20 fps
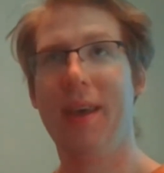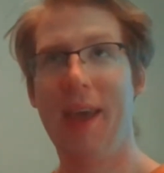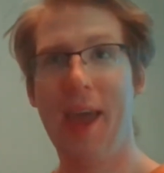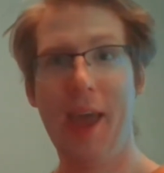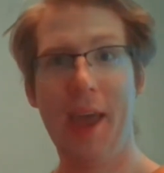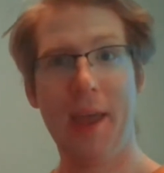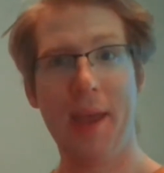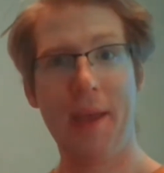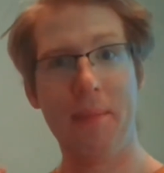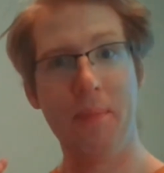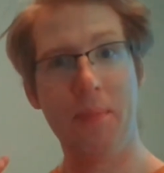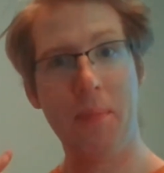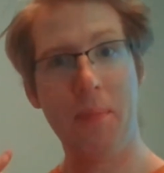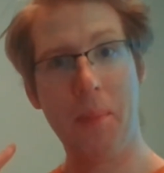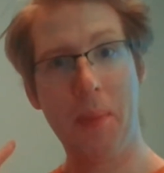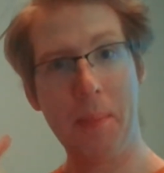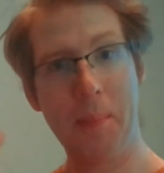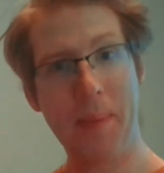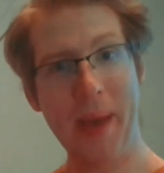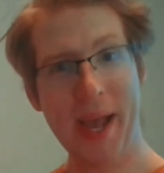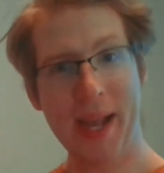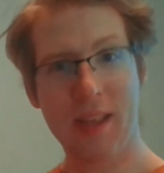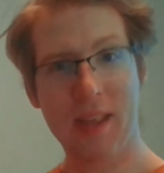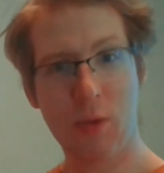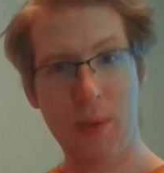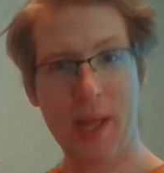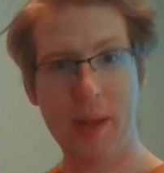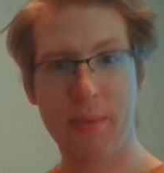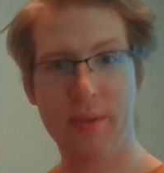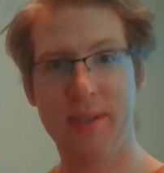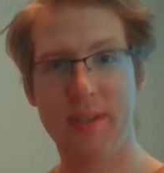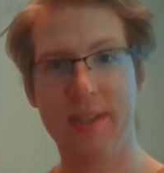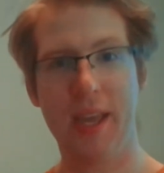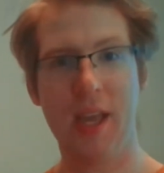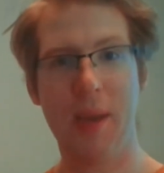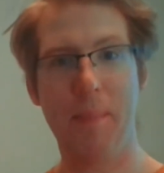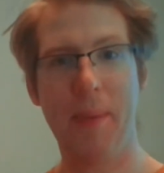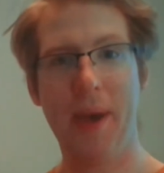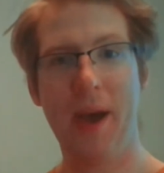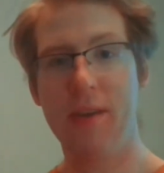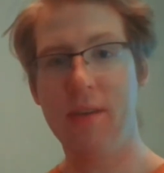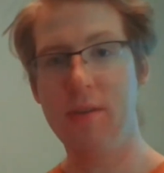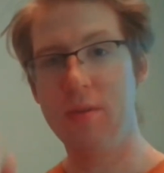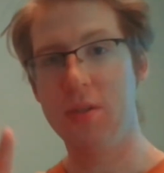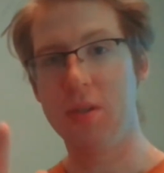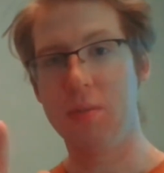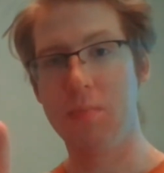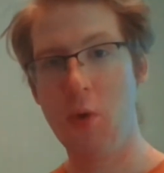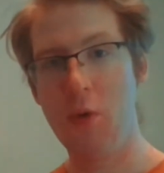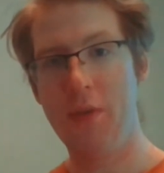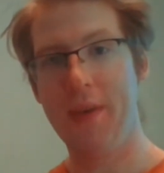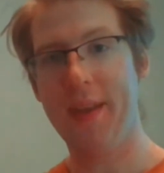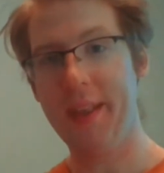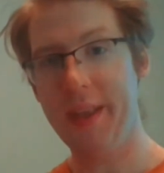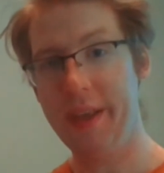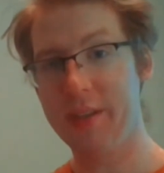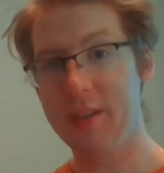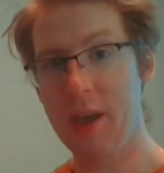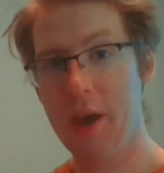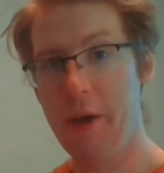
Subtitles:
But back to what I was saying about you moving these